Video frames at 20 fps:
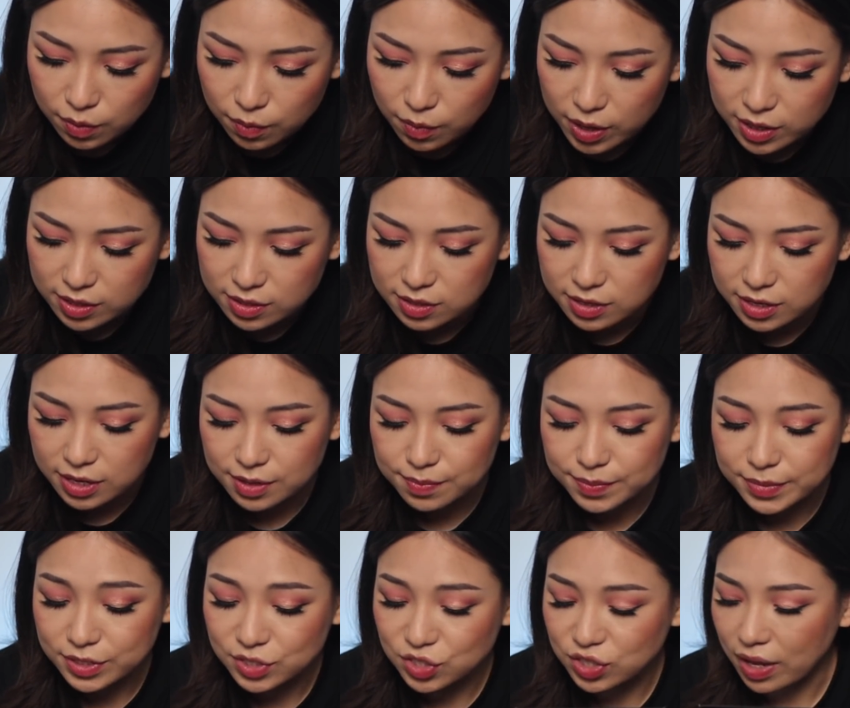Why the
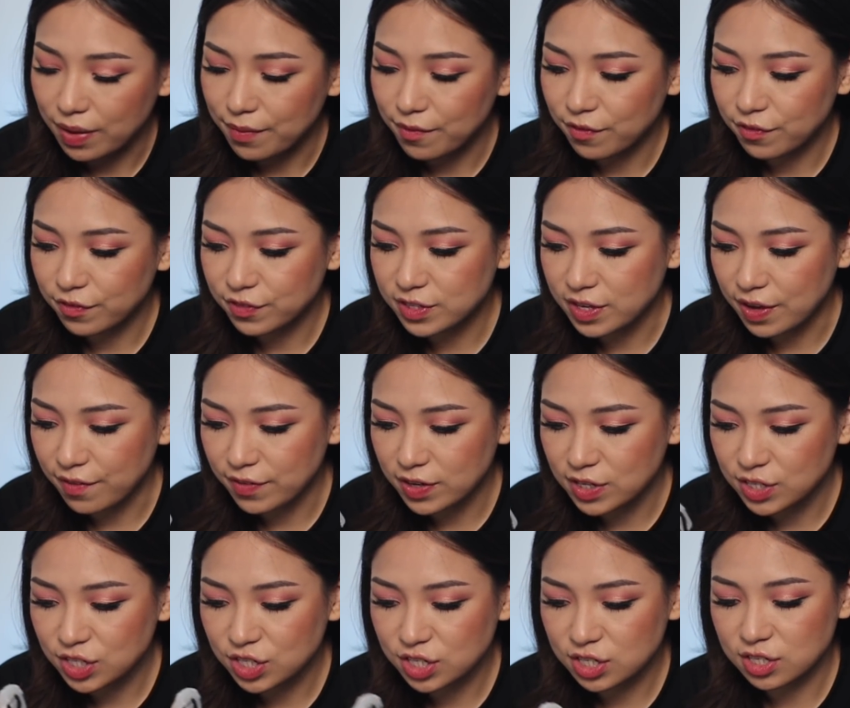name is
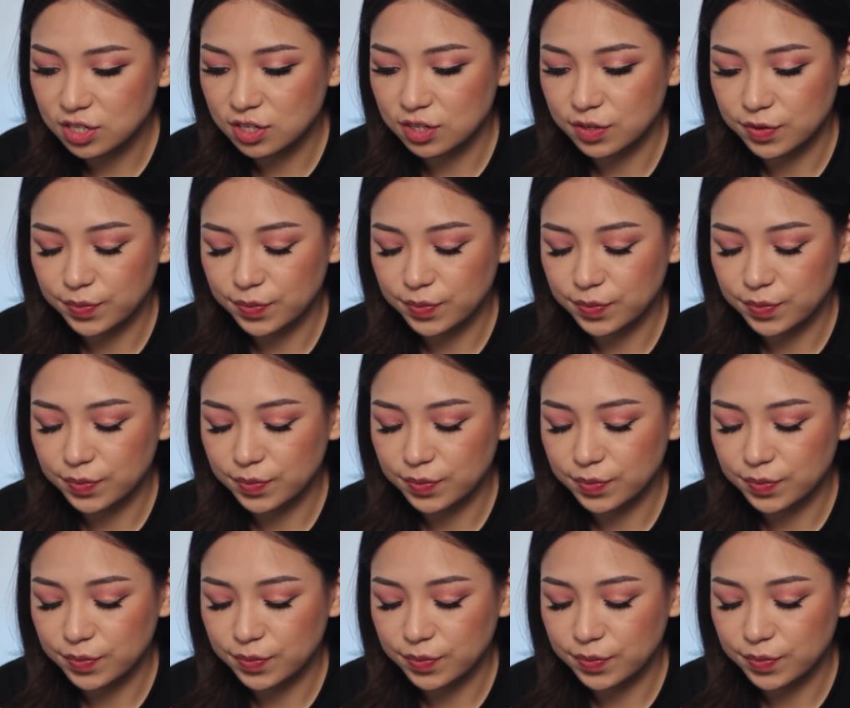Savage.